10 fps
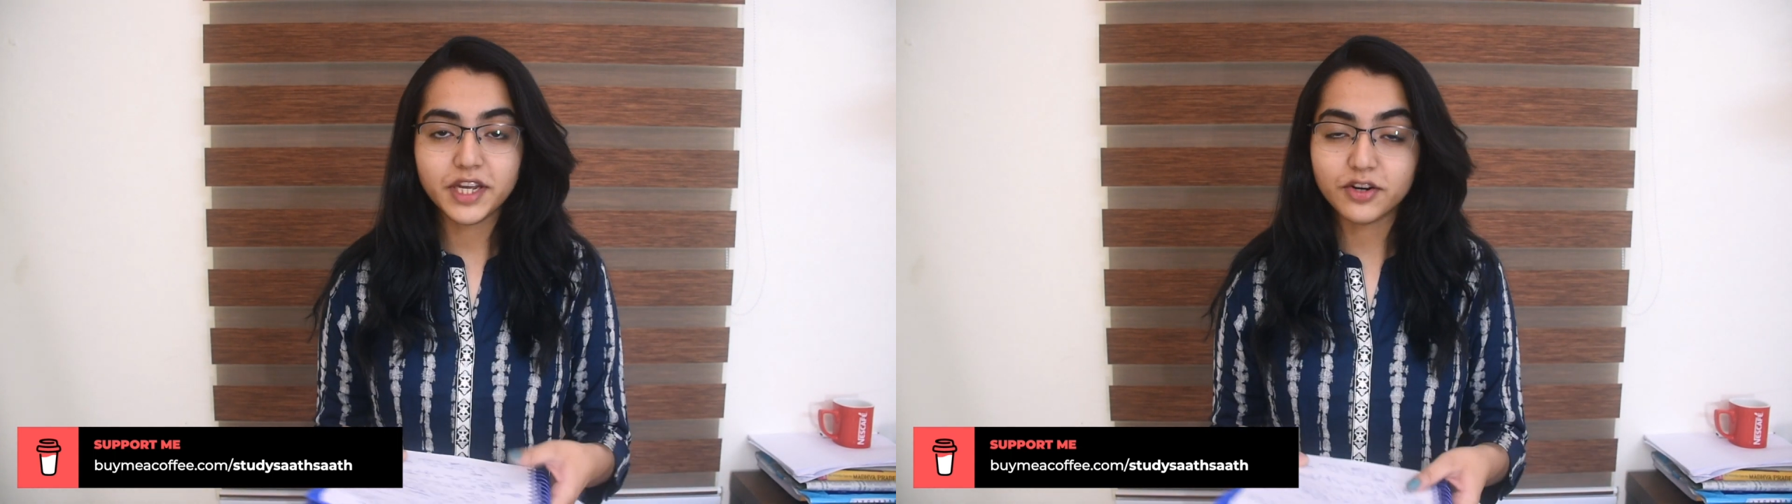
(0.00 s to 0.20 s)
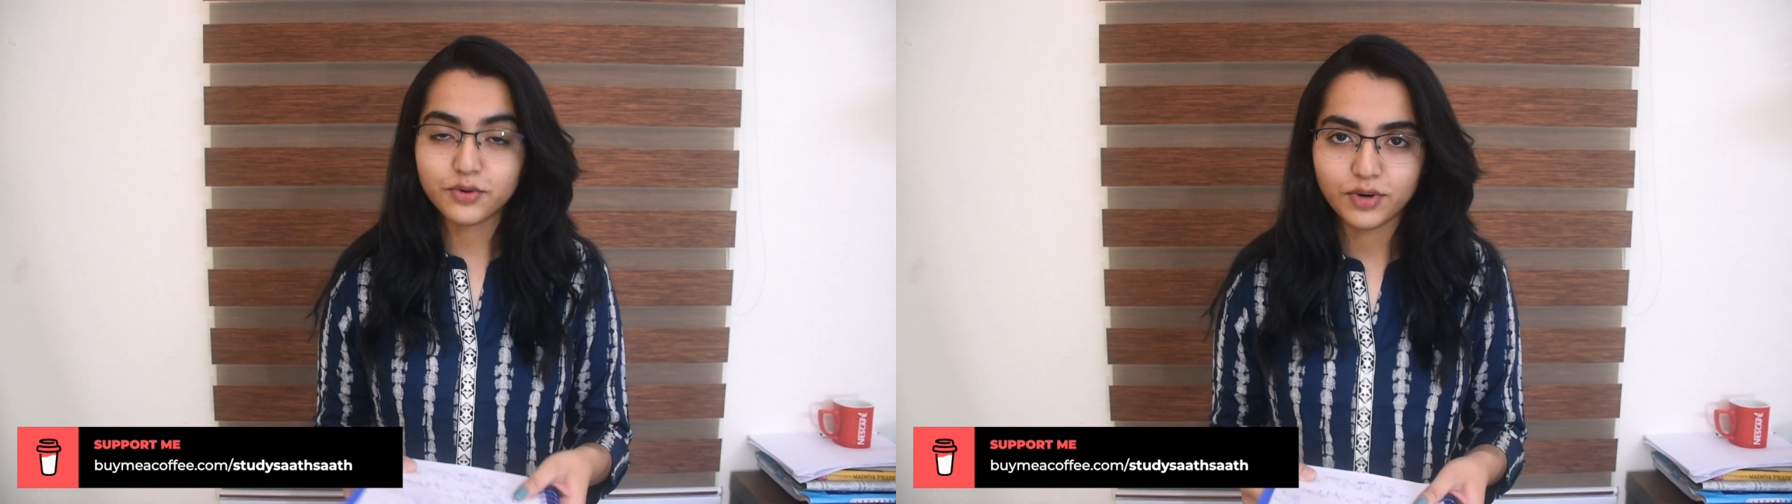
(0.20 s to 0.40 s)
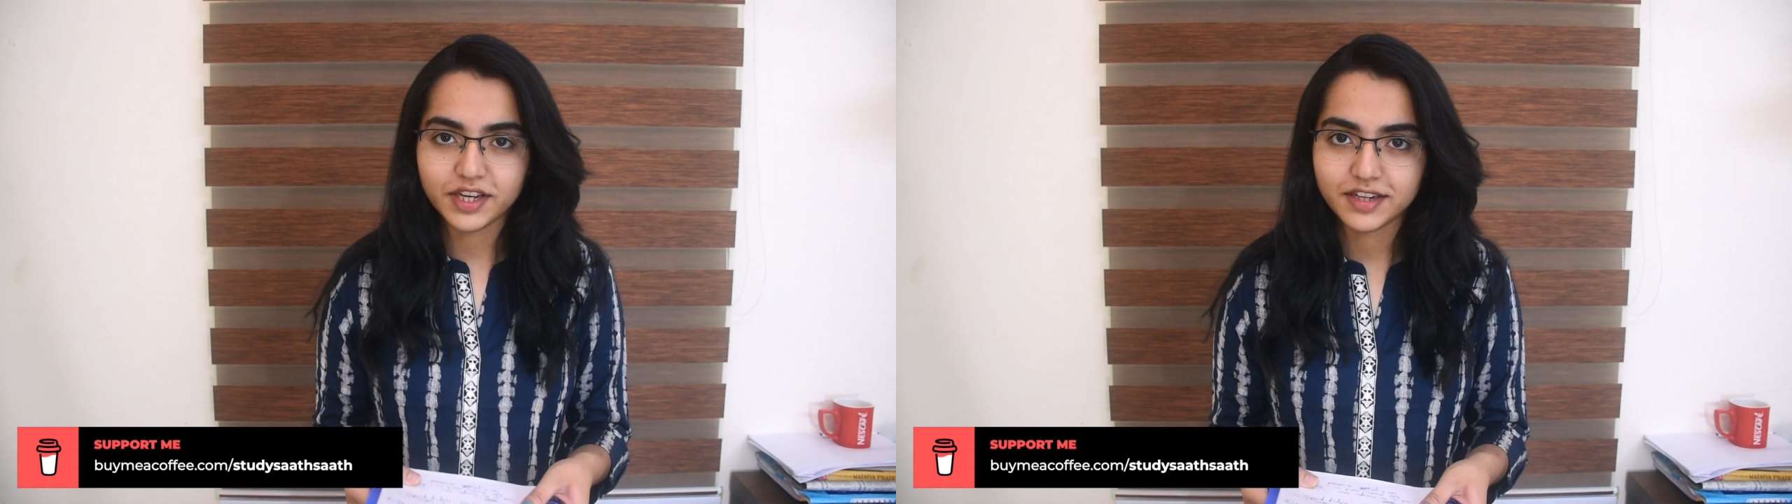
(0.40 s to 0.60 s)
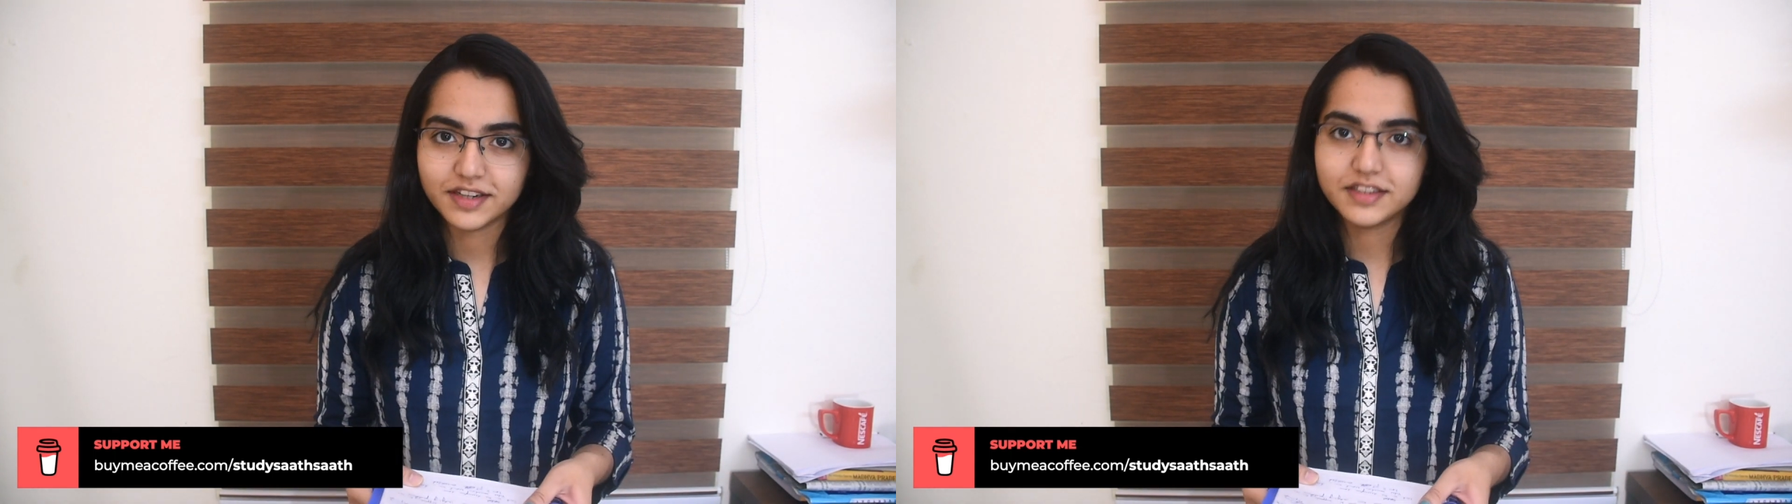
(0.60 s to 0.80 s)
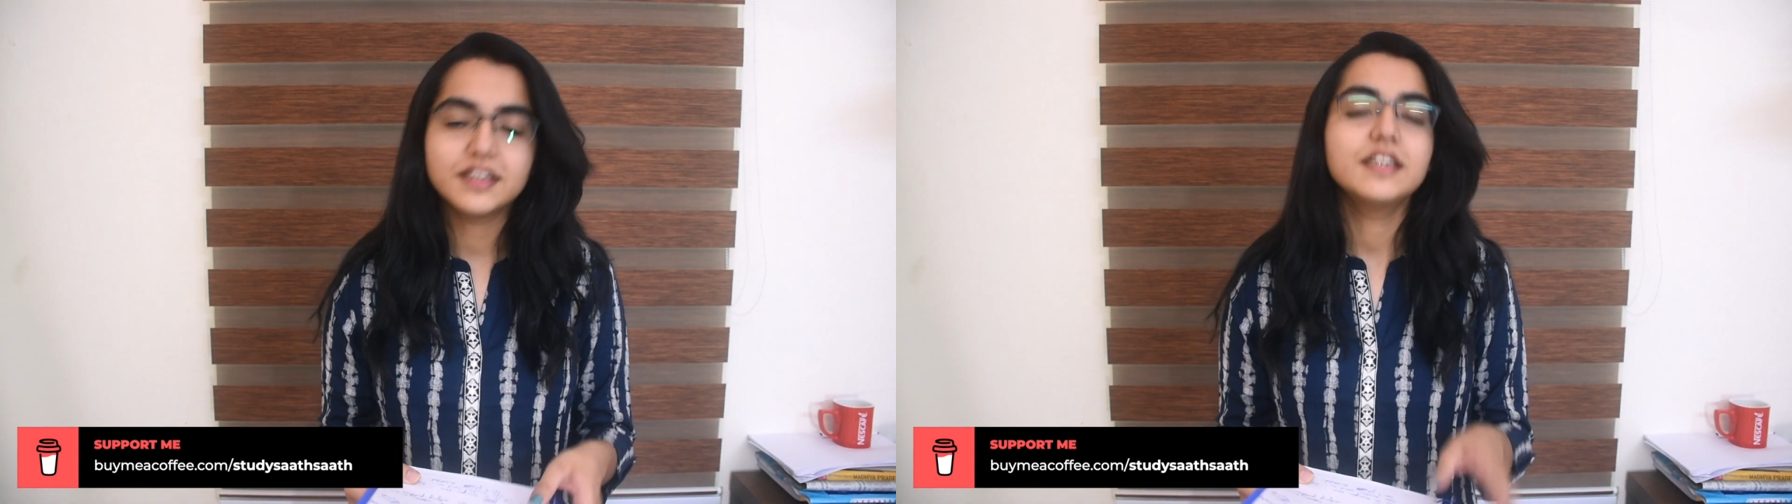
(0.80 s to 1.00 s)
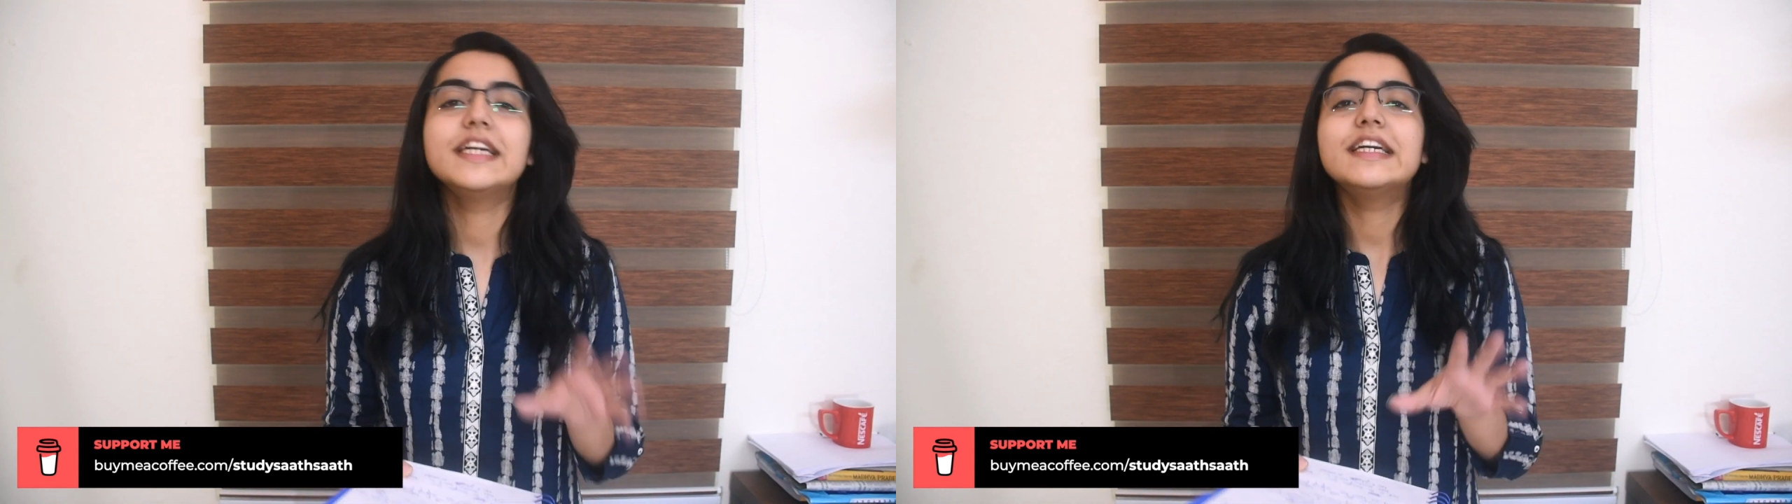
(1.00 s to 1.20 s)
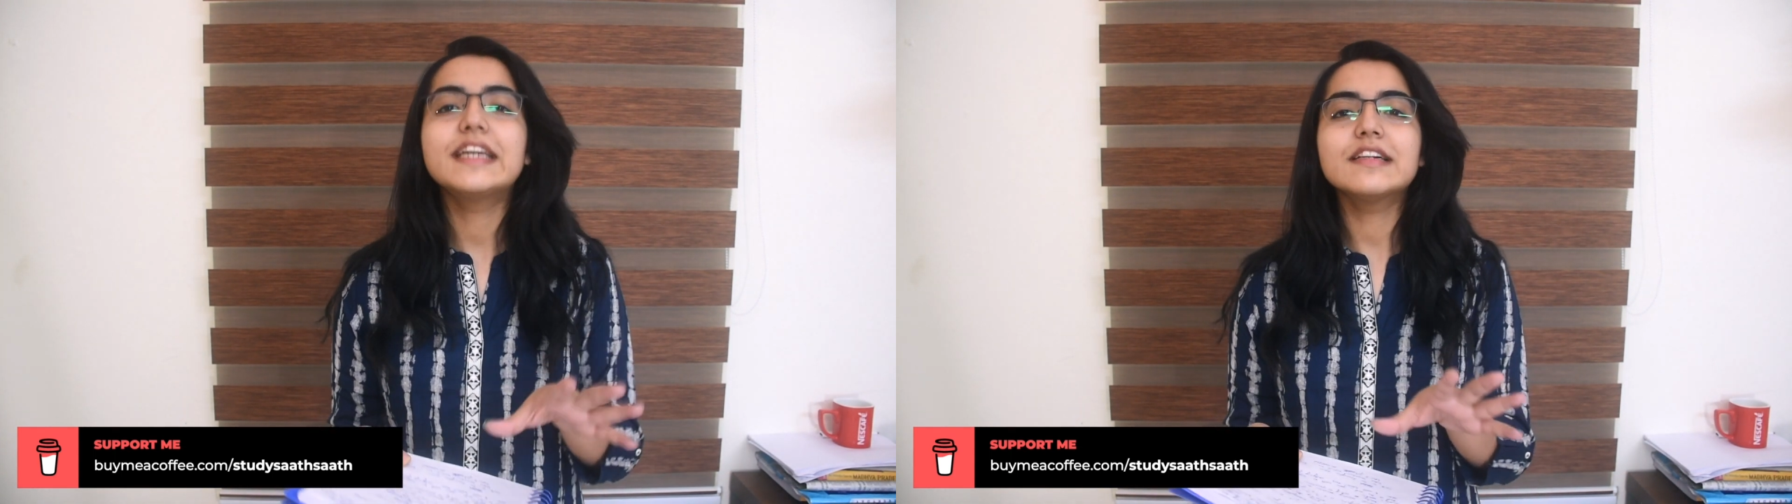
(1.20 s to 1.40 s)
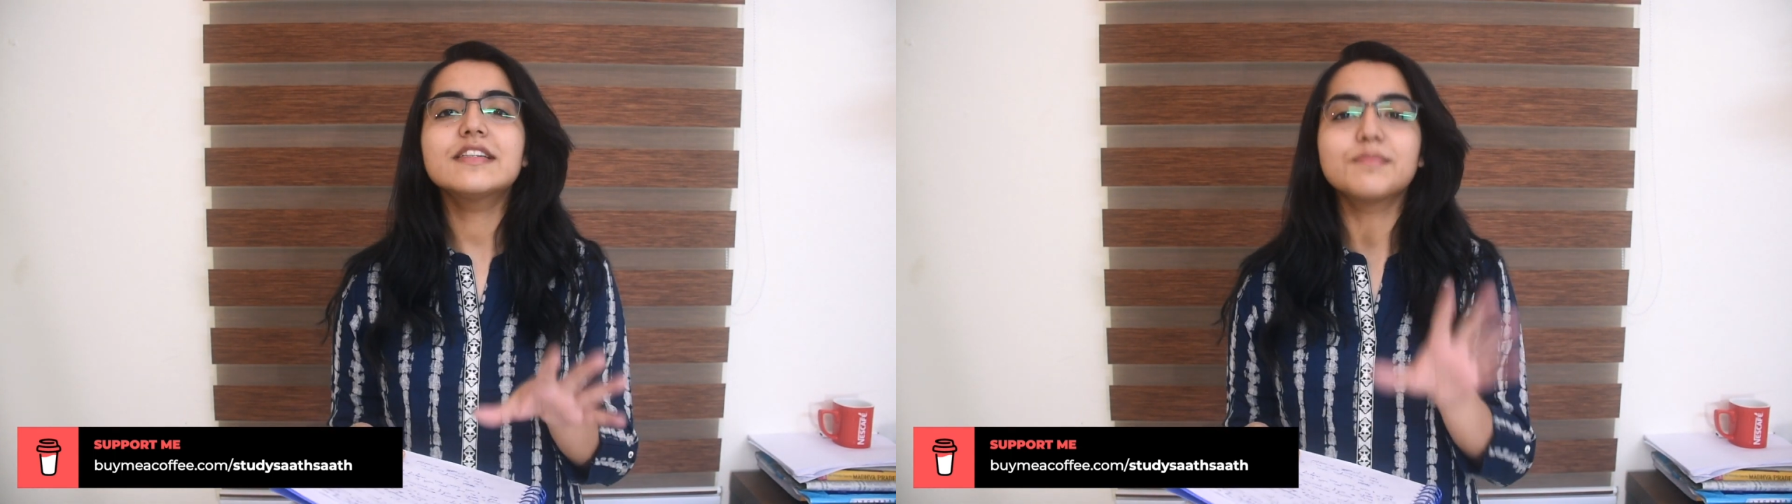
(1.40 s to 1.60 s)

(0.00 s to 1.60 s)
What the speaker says: enrolling in it. Details